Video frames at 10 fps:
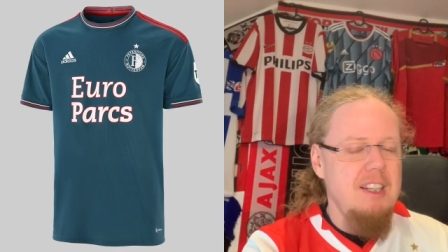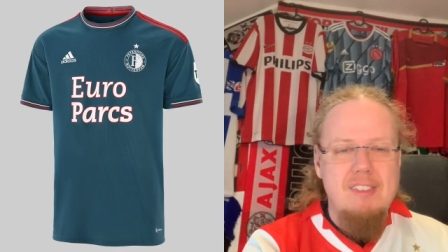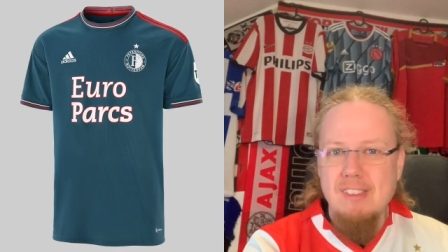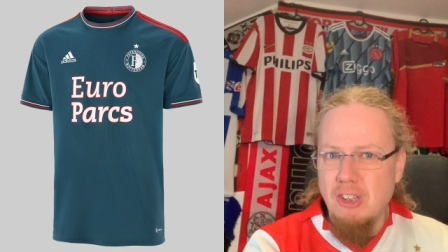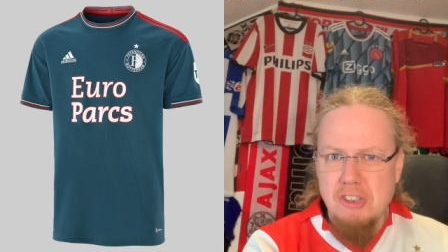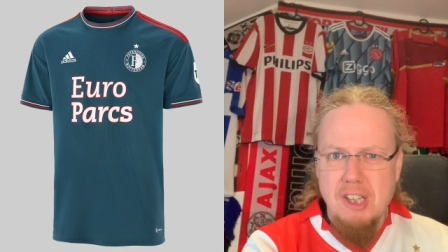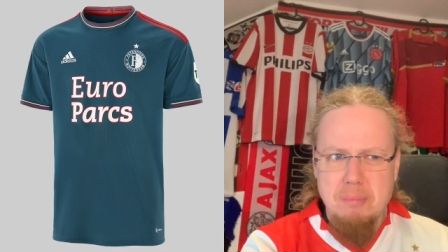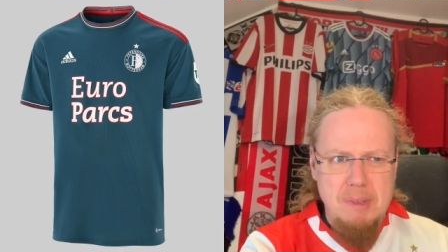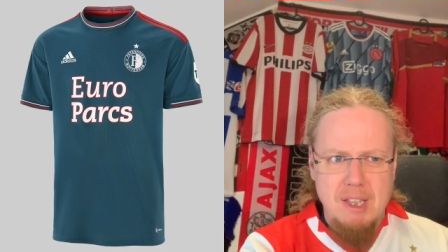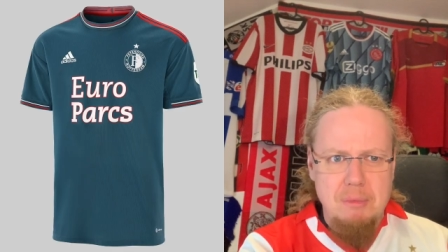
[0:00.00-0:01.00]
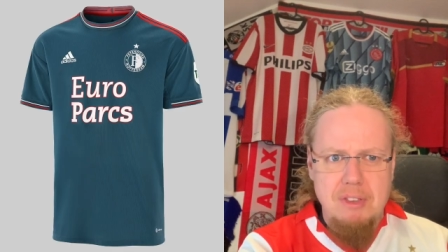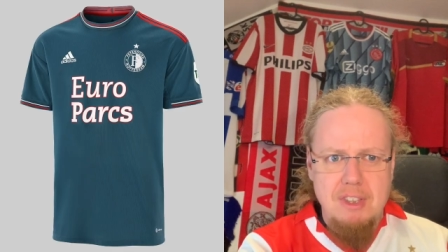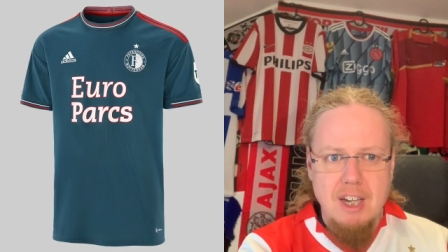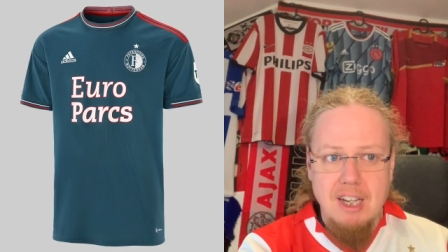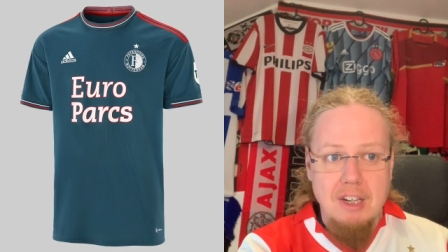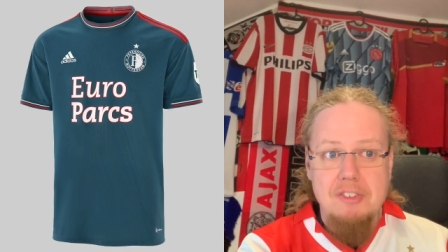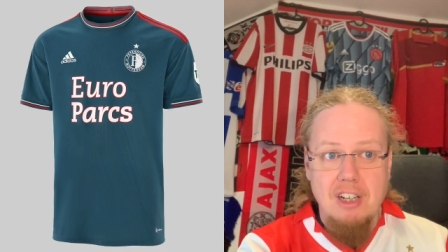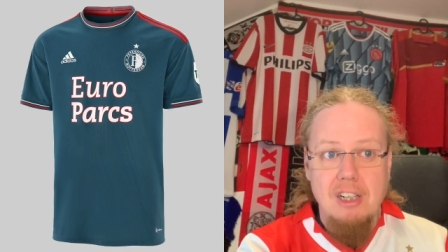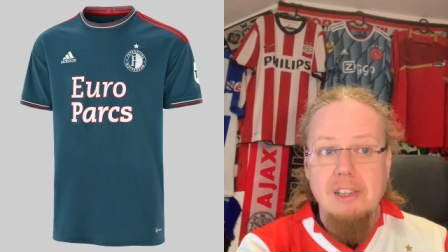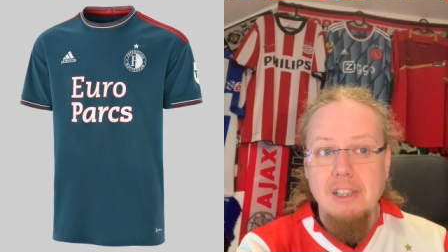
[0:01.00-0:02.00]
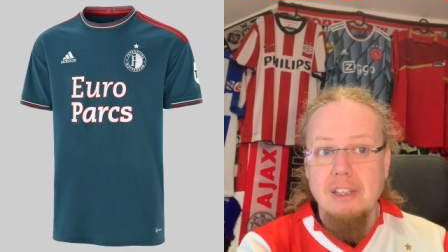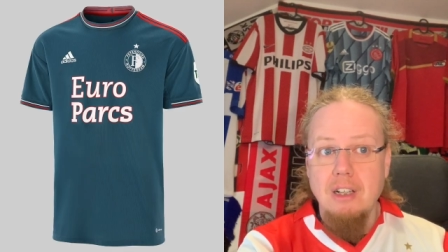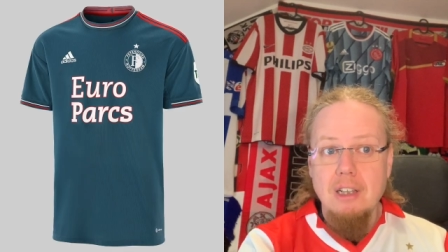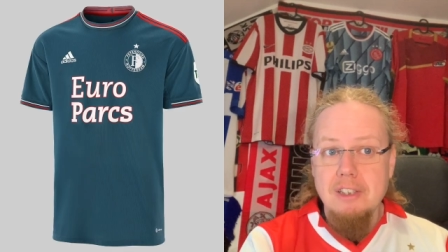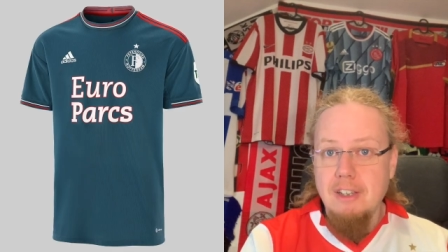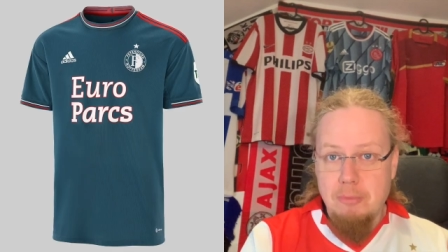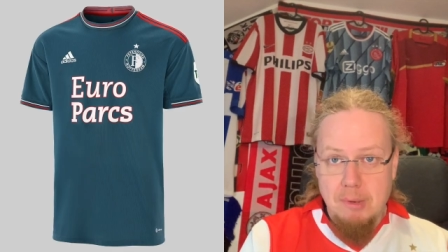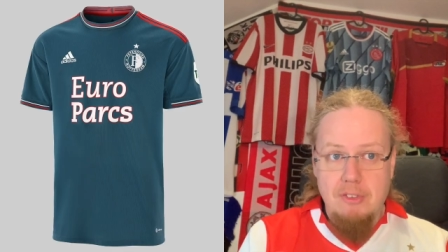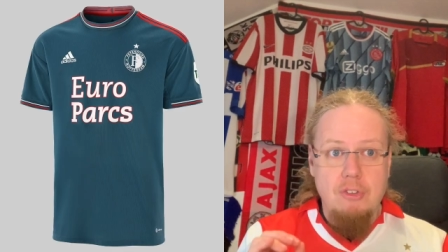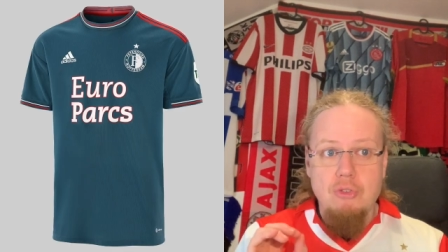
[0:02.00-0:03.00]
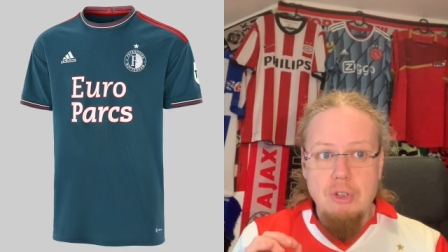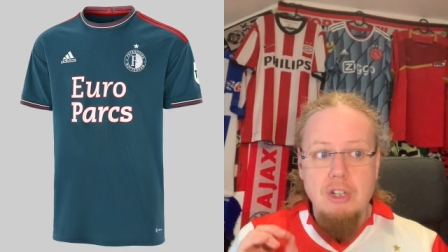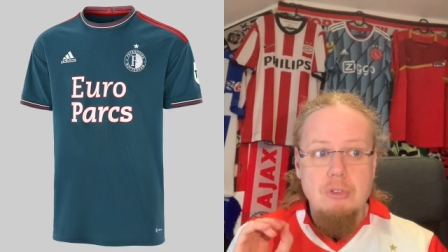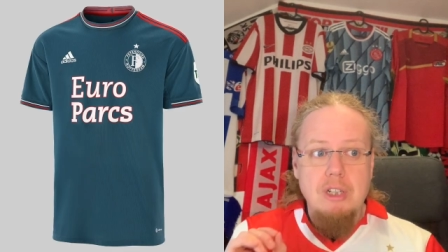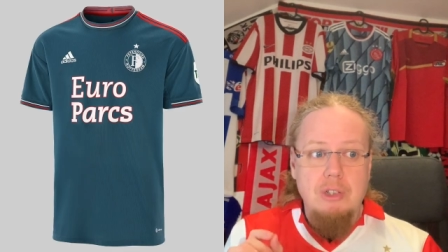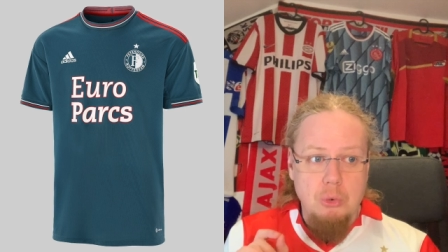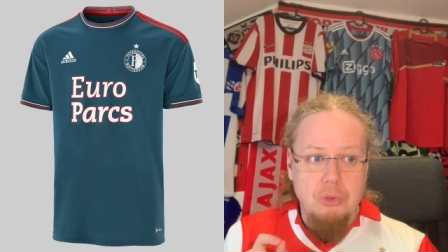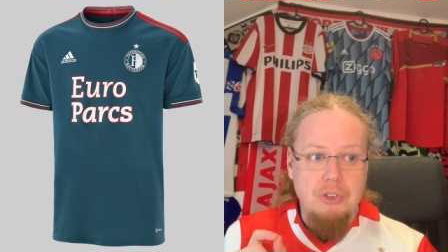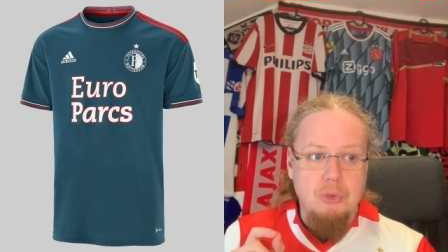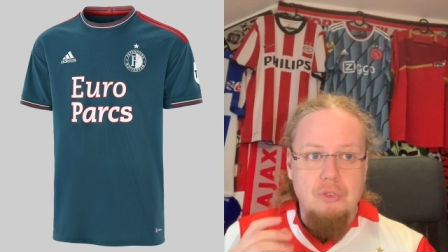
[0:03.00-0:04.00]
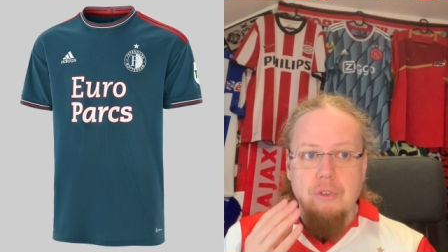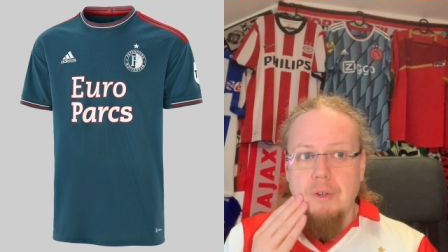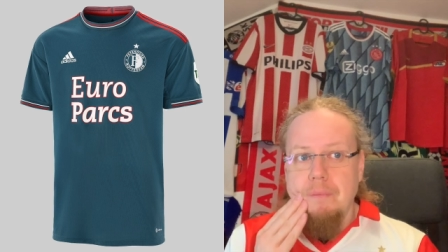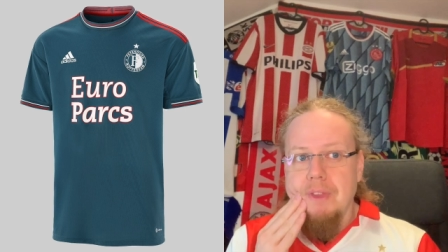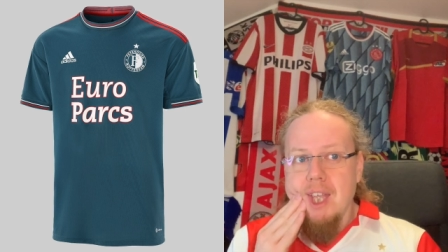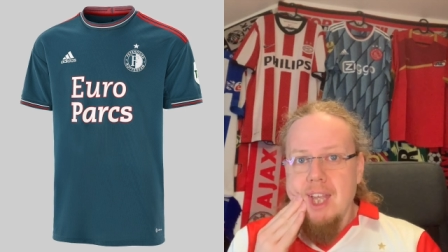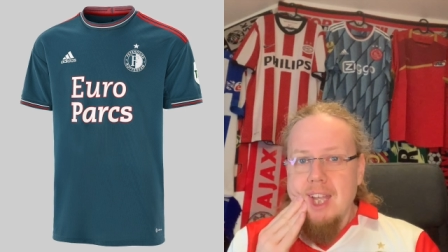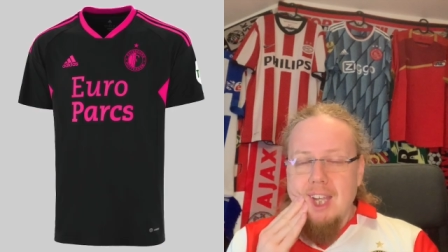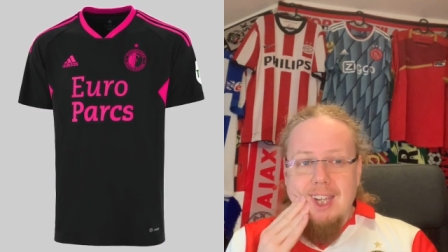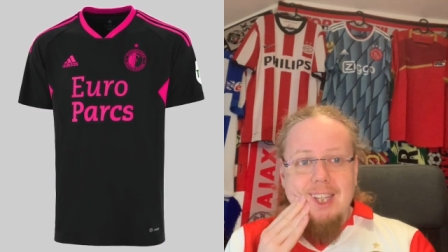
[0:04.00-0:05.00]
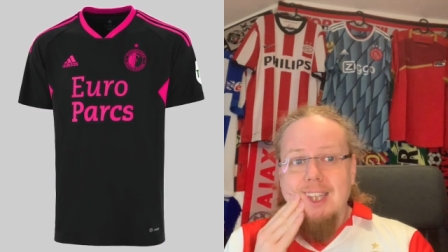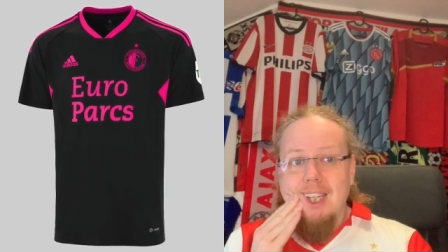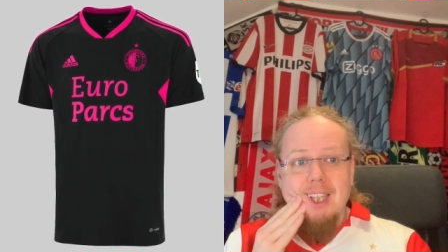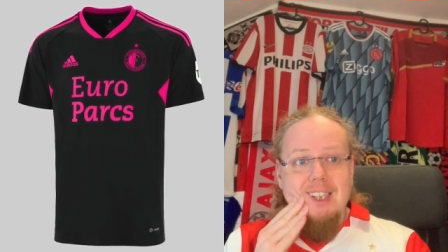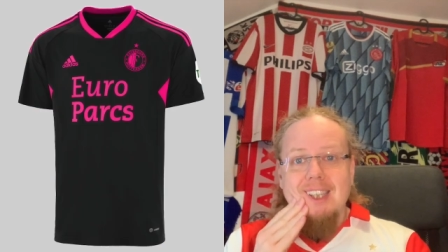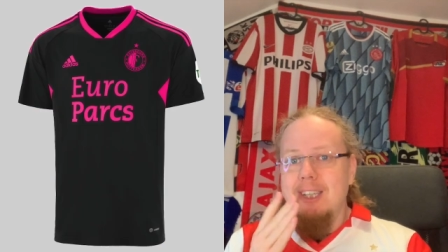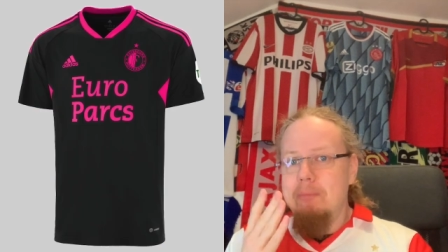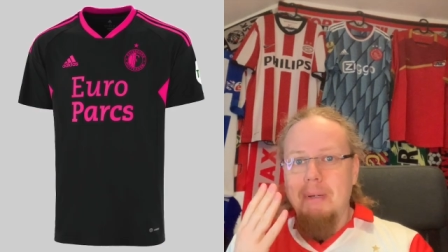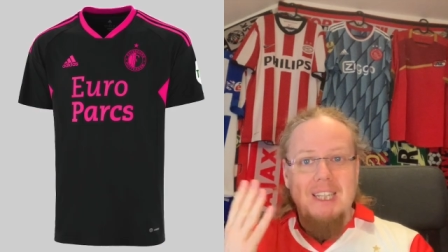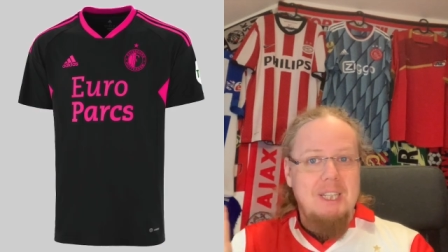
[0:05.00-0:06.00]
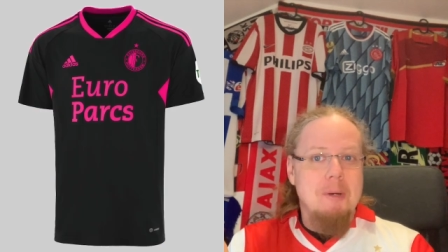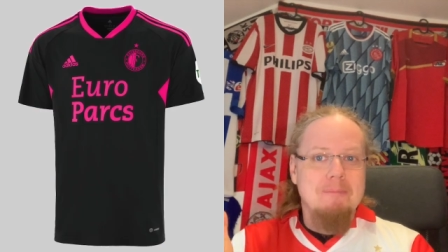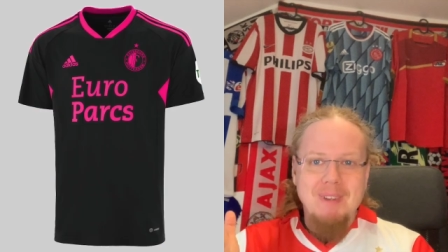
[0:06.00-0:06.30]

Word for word: it's not up there with the Ajax alternates, but it's a really, really useful one. And then pink.